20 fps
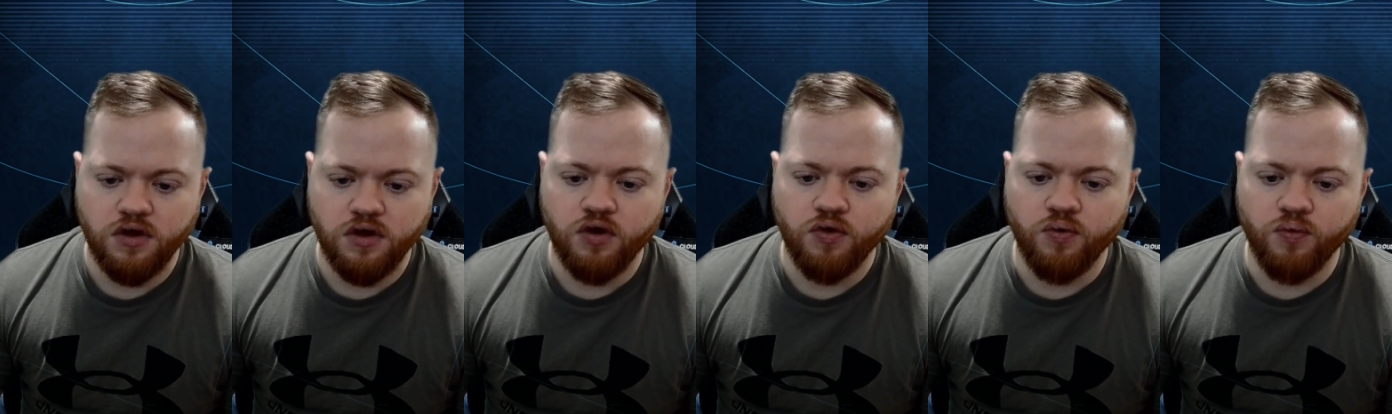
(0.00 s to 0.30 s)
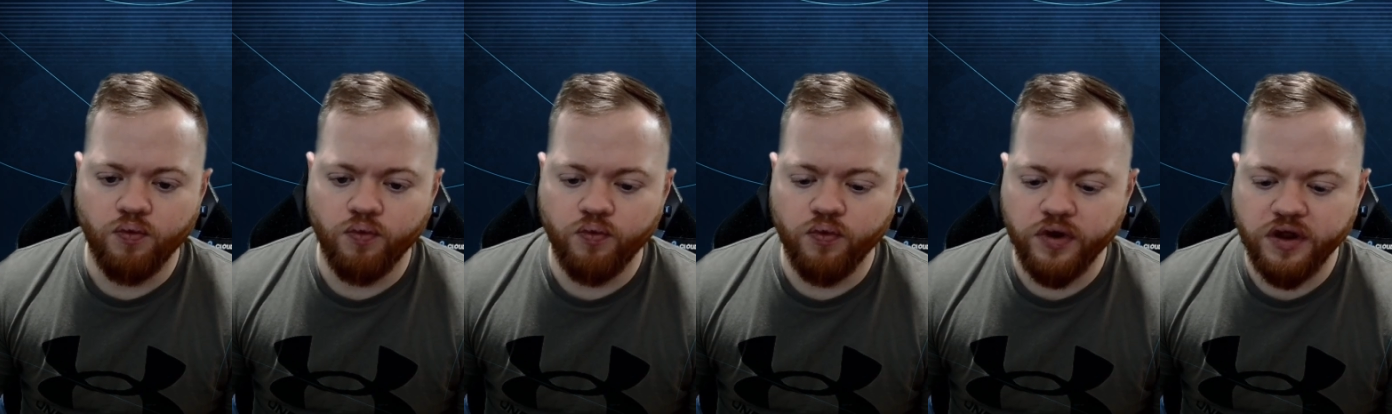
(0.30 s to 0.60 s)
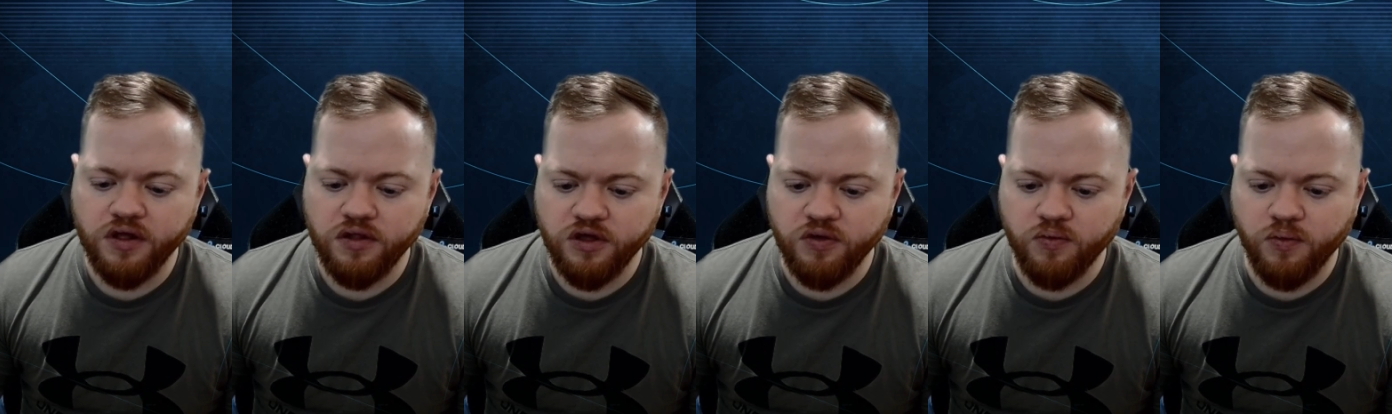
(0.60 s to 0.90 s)

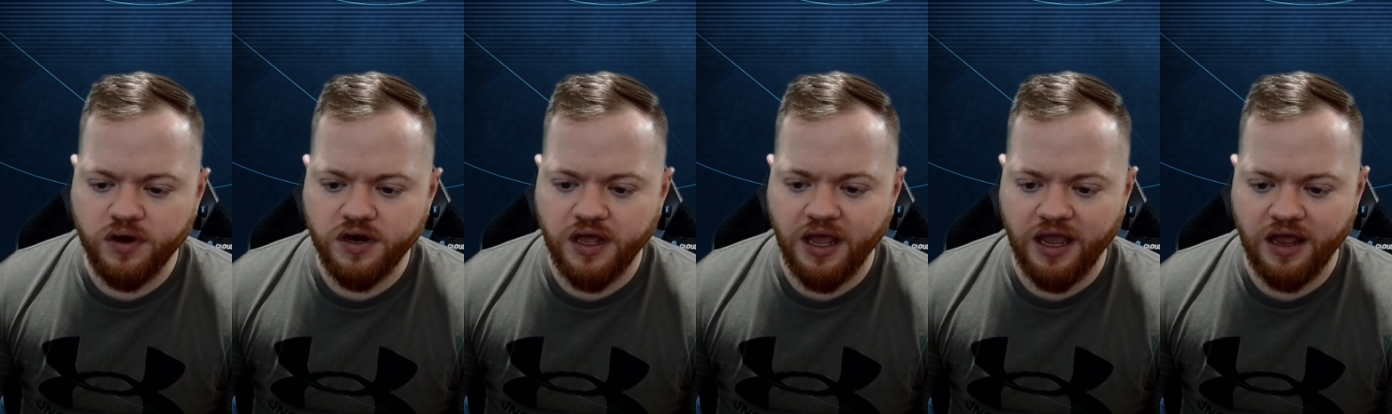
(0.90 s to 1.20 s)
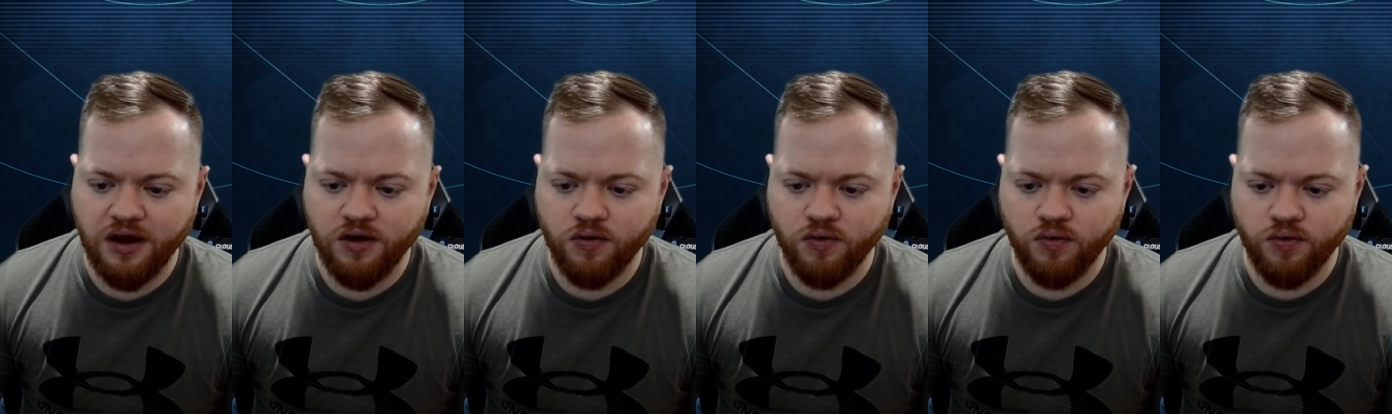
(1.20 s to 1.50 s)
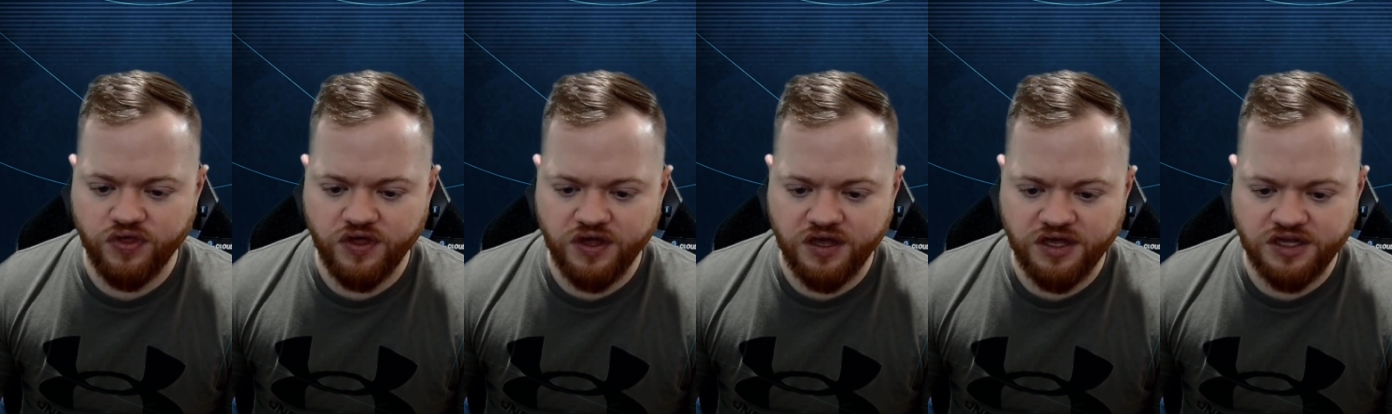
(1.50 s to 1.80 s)
Really want to handle
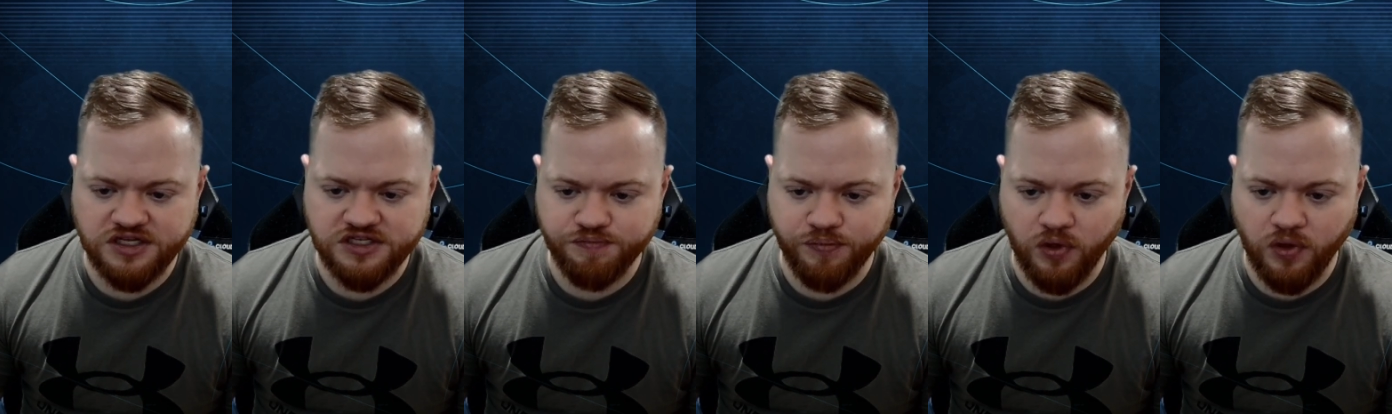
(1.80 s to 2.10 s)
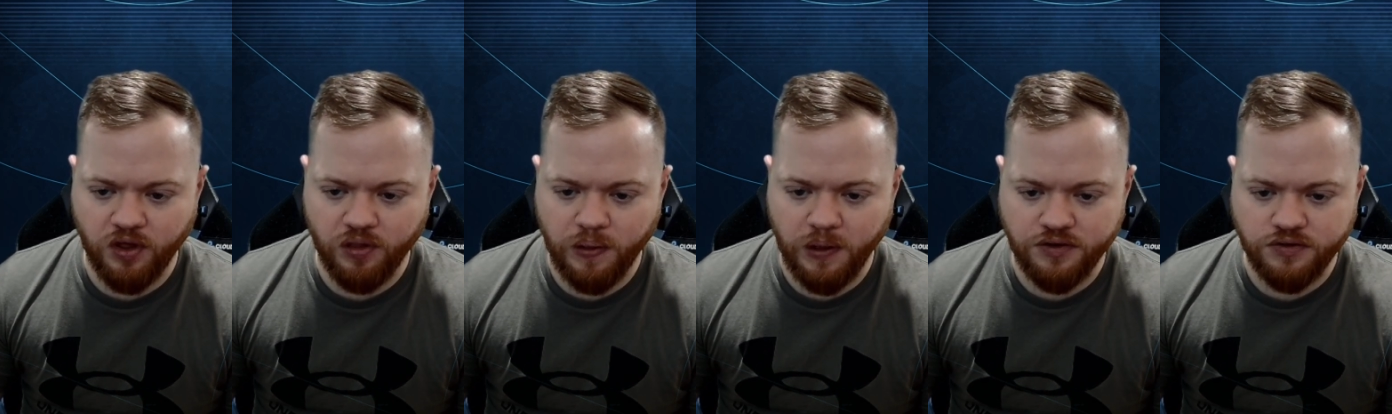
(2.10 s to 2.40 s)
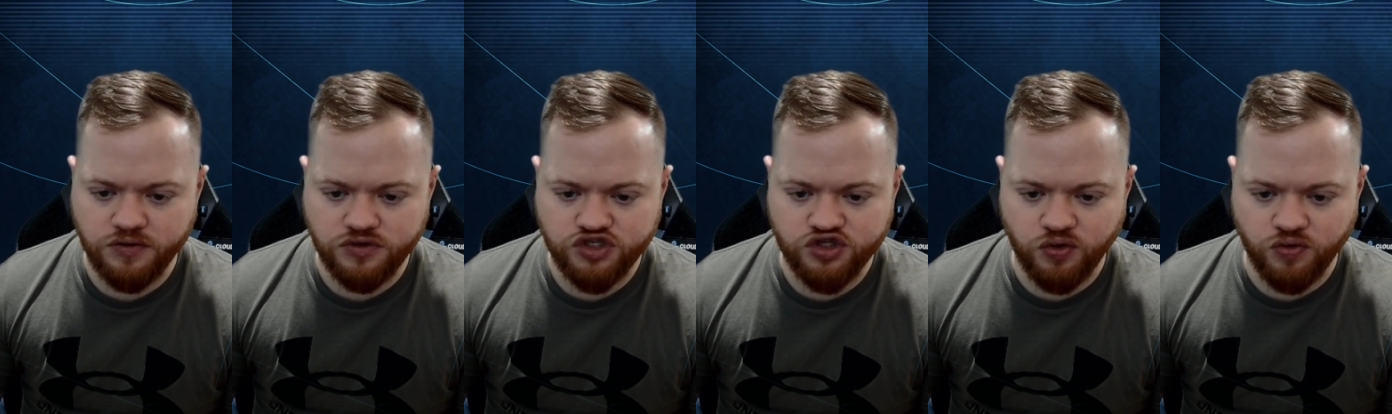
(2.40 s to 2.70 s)
these
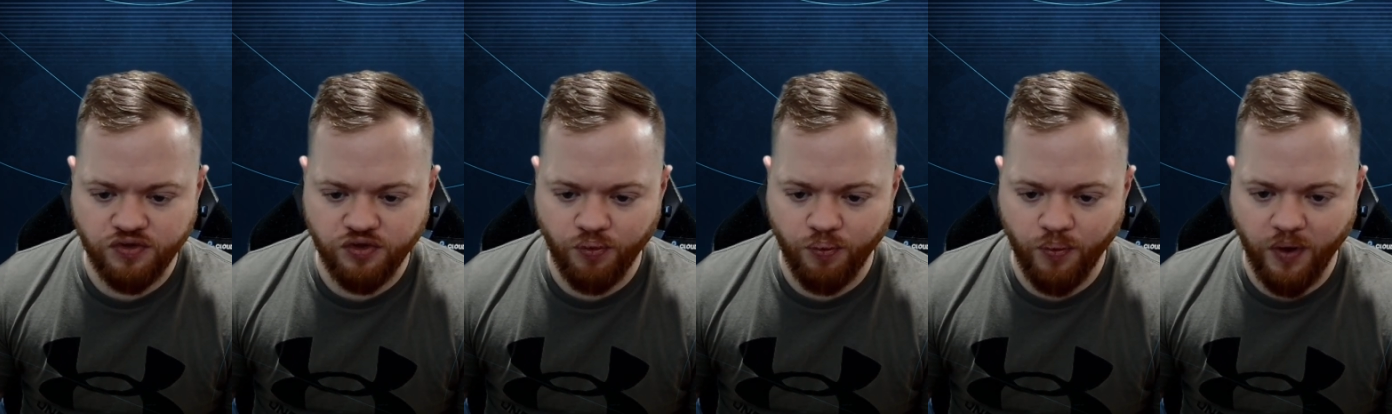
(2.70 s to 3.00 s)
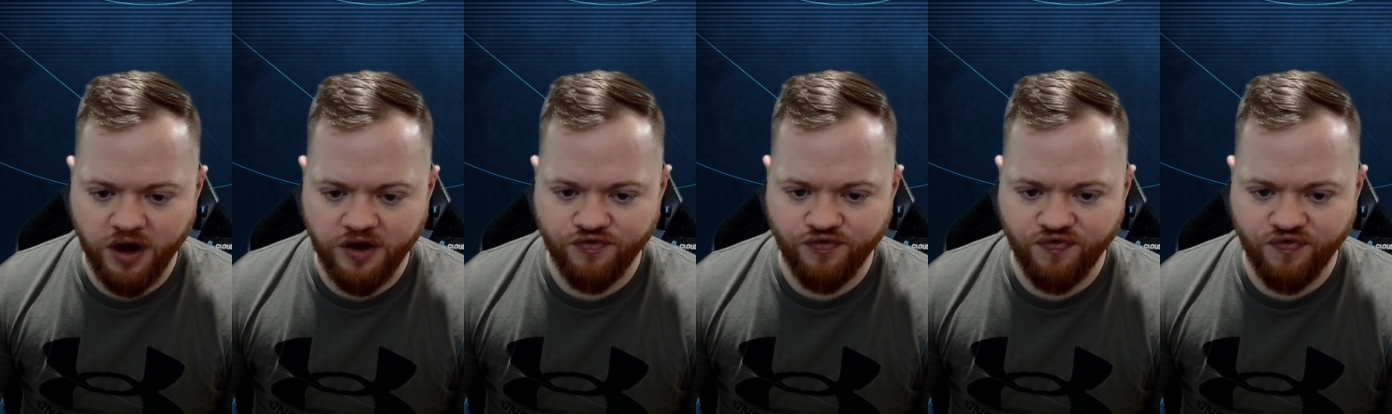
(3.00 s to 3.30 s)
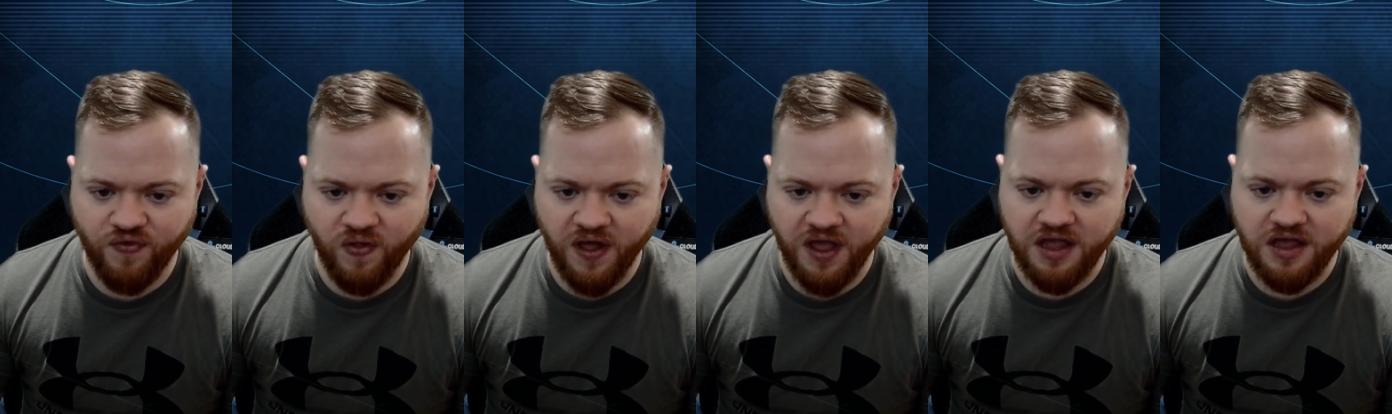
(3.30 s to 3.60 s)
bloodletters on the right
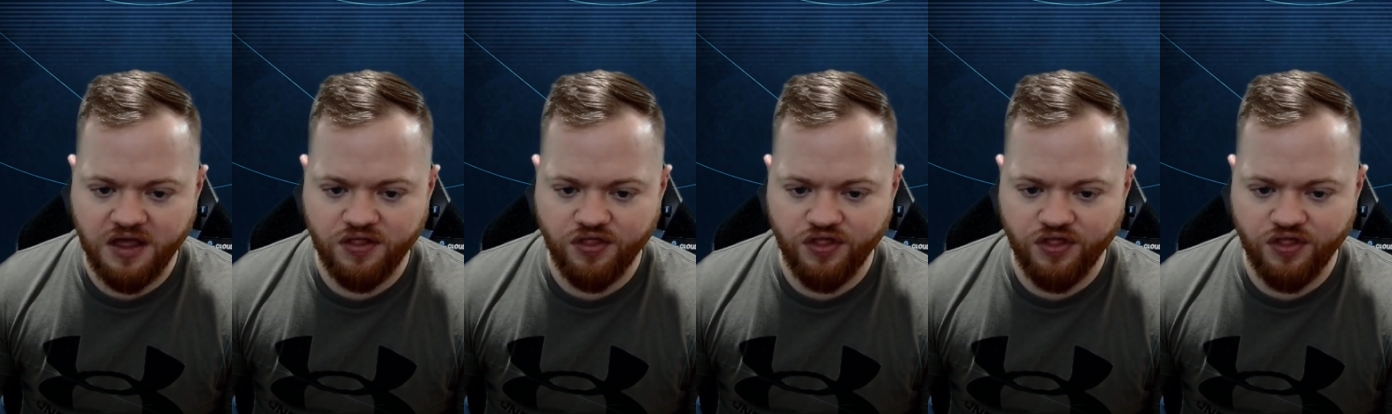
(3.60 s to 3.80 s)
flank.